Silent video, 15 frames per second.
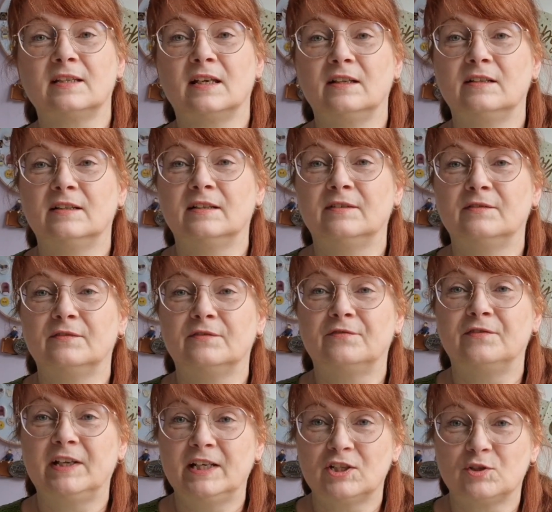son
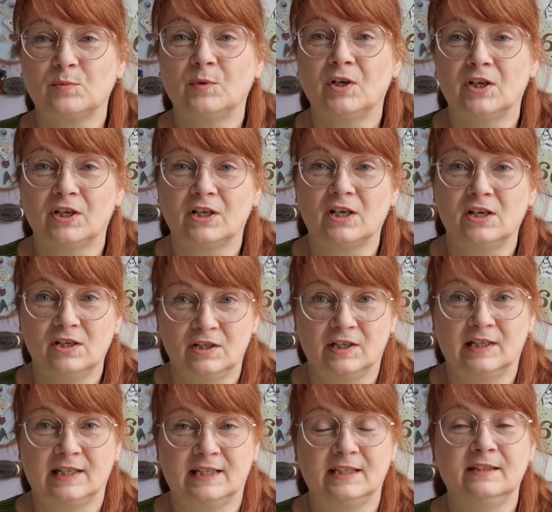finished work
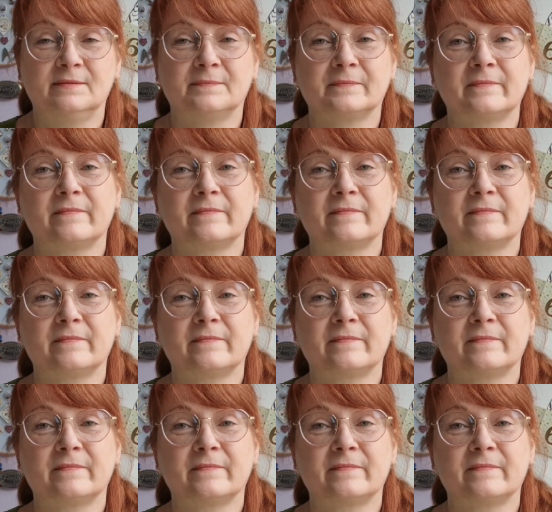early